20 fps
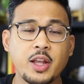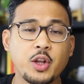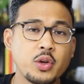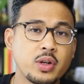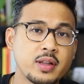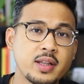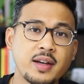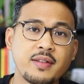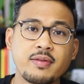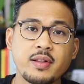And you
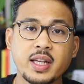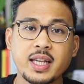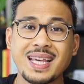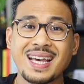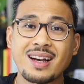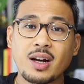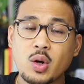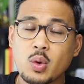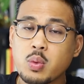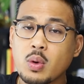can definitely
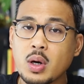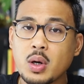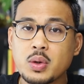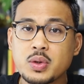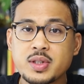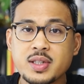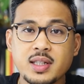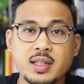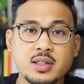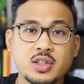
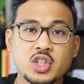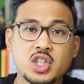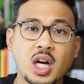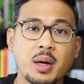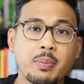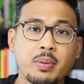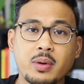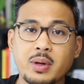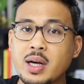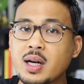quotes and
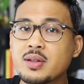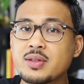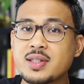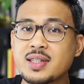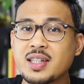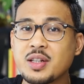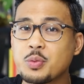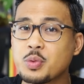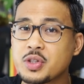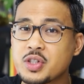shop around,
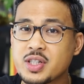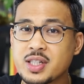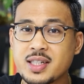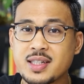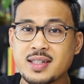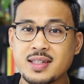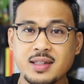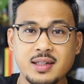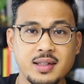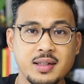see which
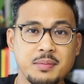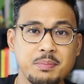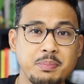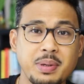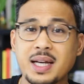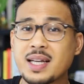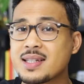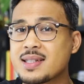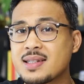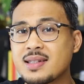is the
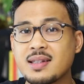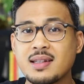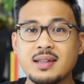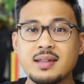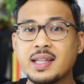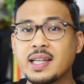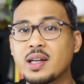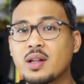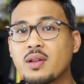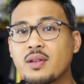
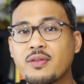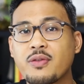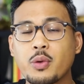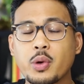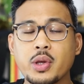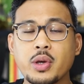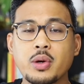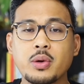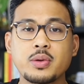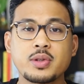best deal for
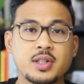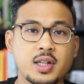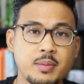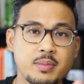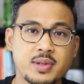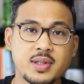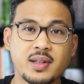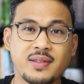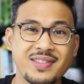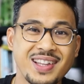you in
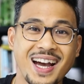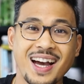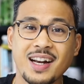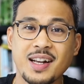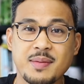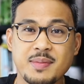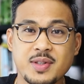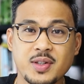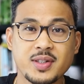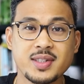terms of the
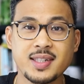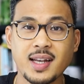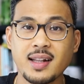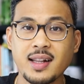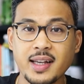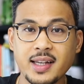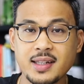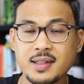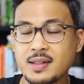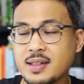items you're
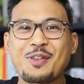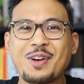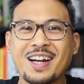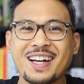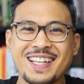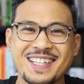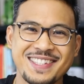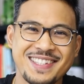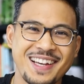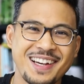selling. I
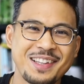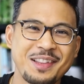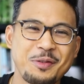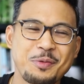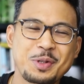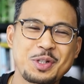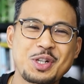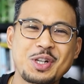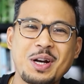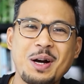forgot exactly
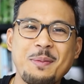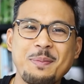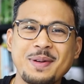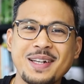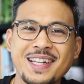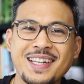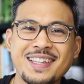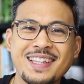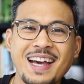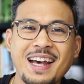which
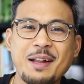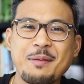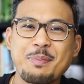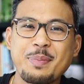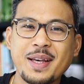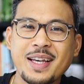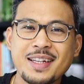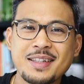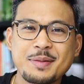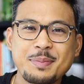company that I had
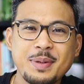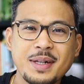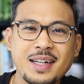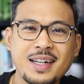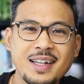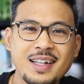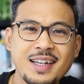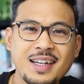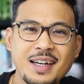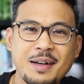picked,
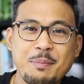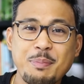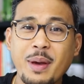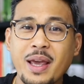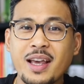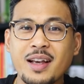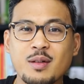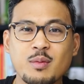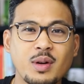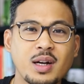but I'm
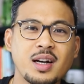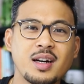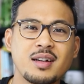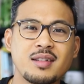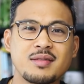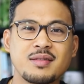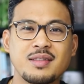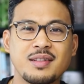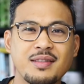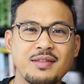paying
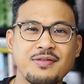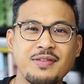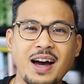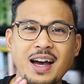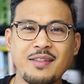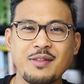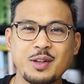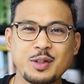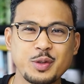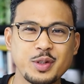around
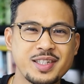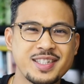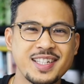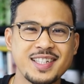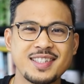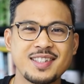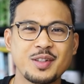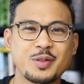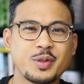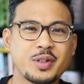$500,
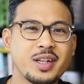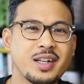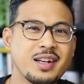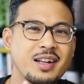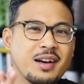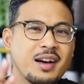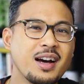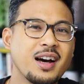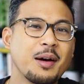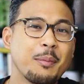
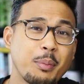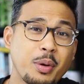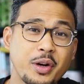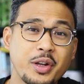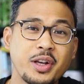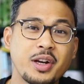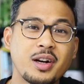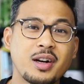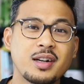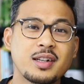$600 per
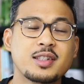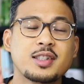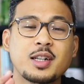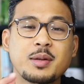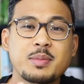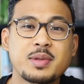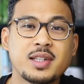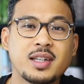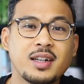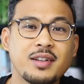year in terms